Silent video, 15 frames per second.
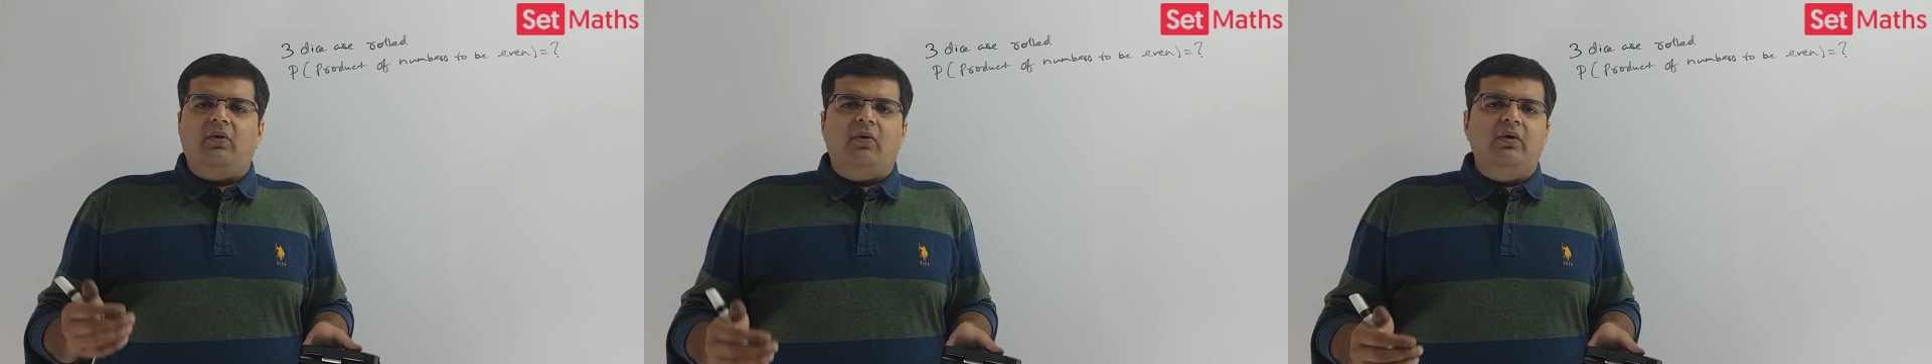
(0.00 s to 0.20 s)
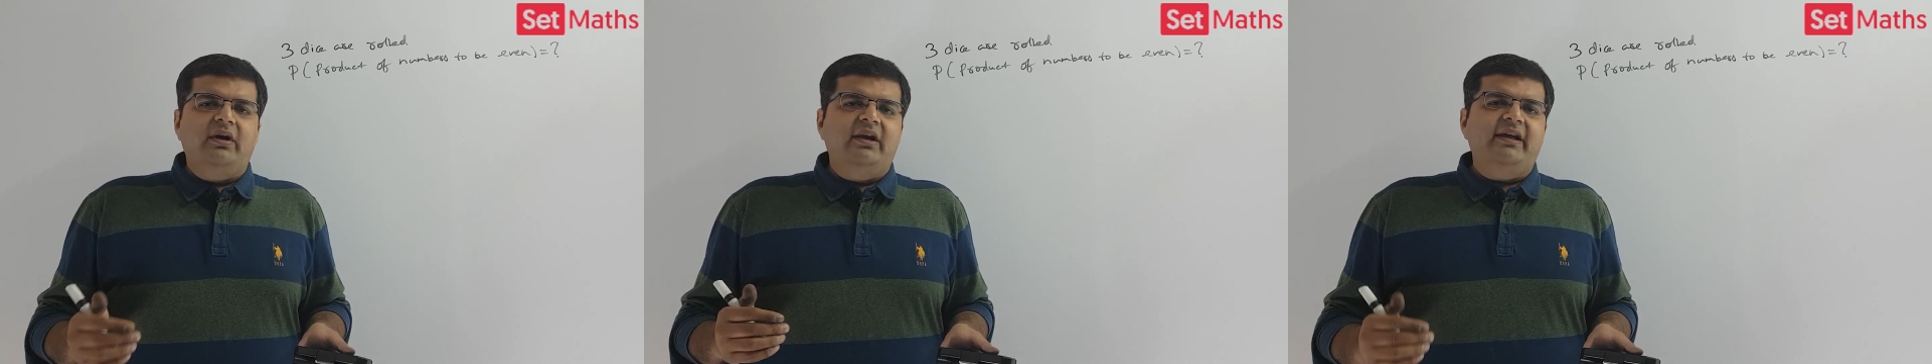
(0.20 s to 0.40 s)

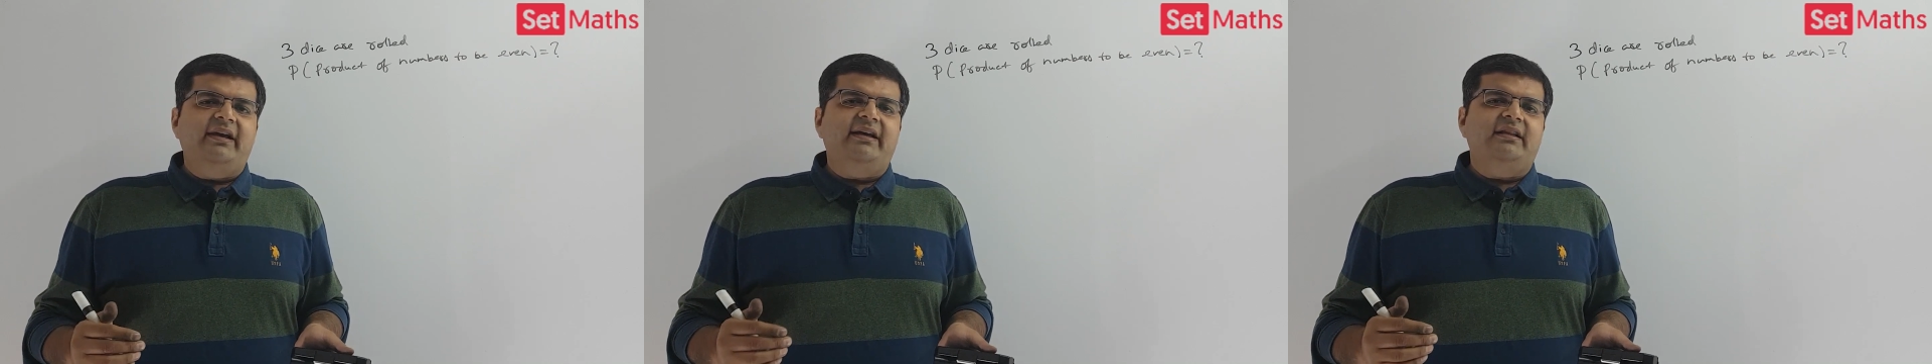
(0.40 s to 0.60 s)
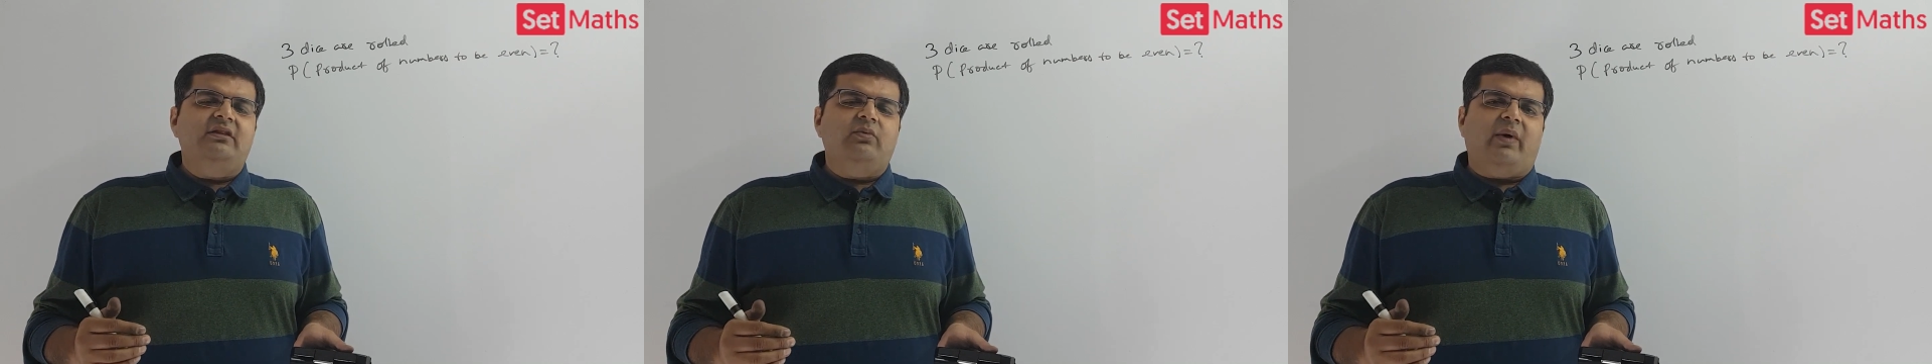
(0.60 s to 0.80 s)

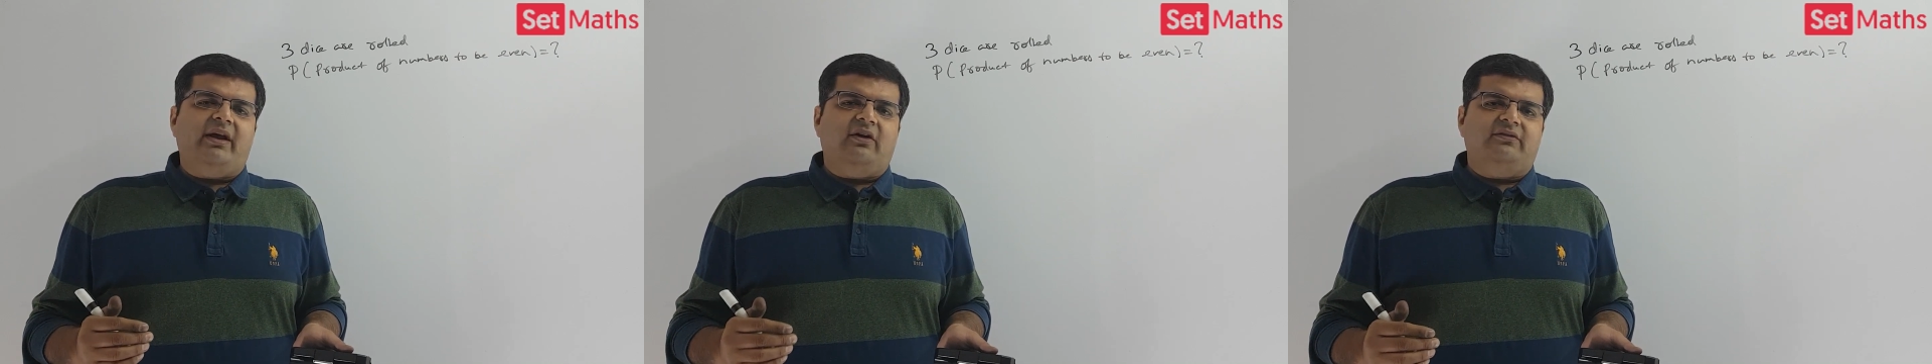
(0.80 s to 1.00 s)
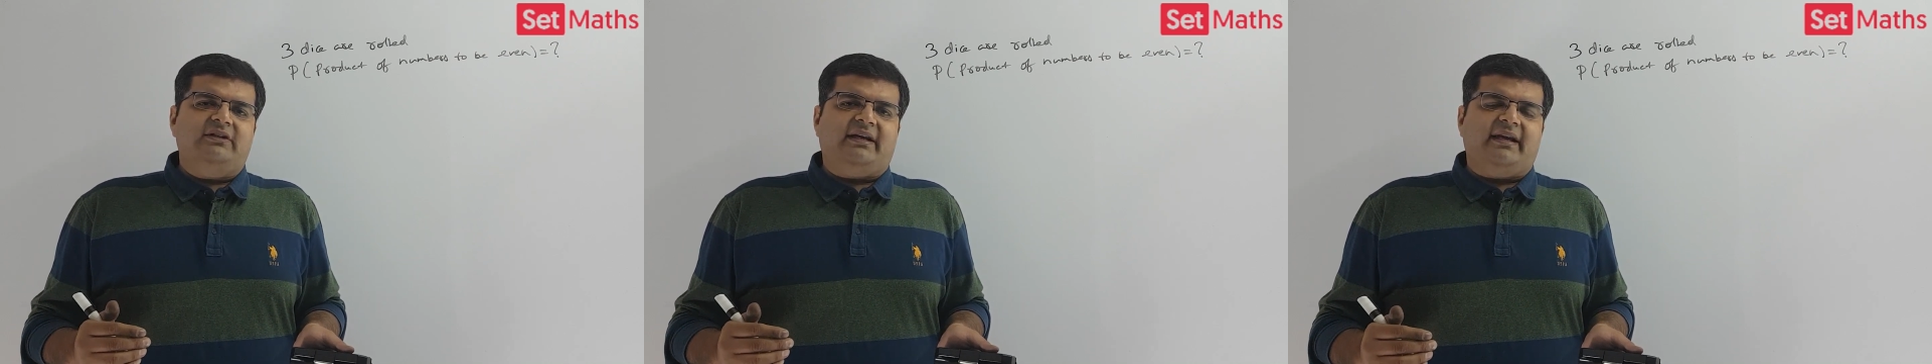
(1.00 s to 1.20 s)
only in
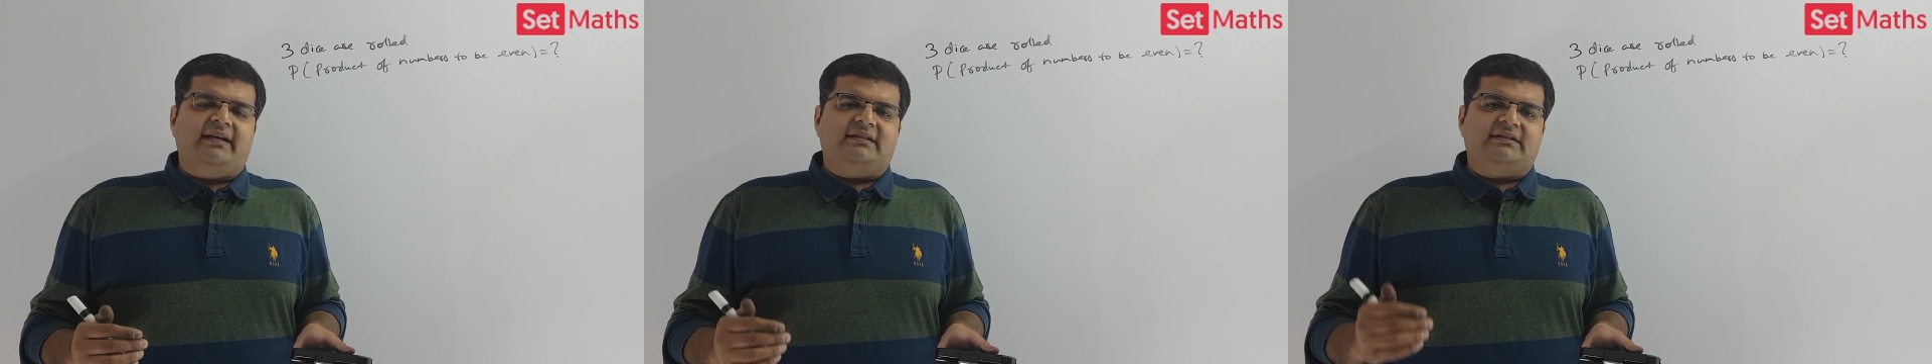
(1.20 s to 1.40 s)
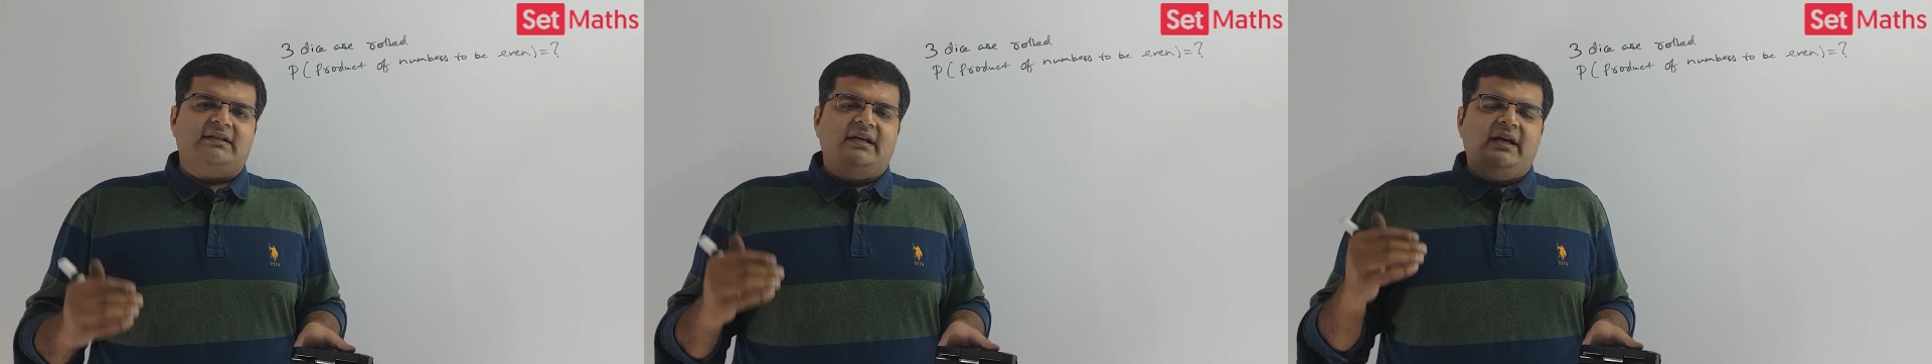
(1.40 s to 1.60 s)
one of the
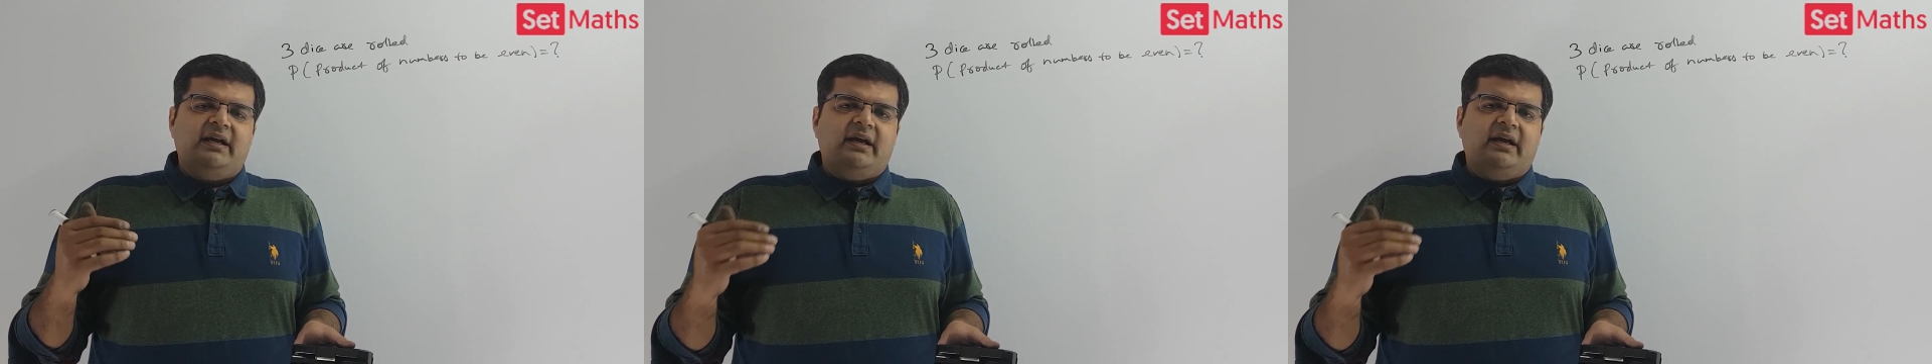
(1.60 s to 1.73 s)
case,